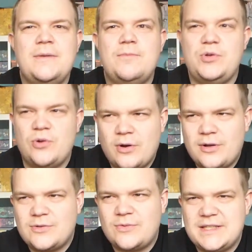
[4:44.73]
but you are
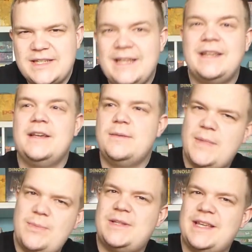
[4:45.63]
also risking
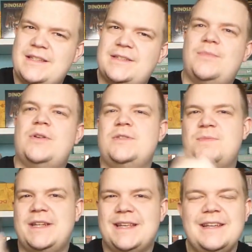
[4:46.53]
maybe taking some
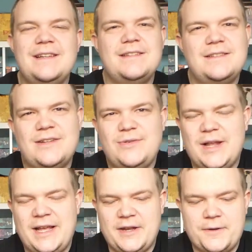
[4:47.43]
punishment. So I do
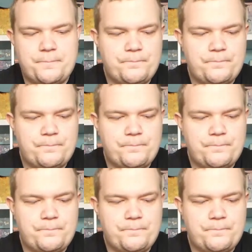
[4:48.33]
like it.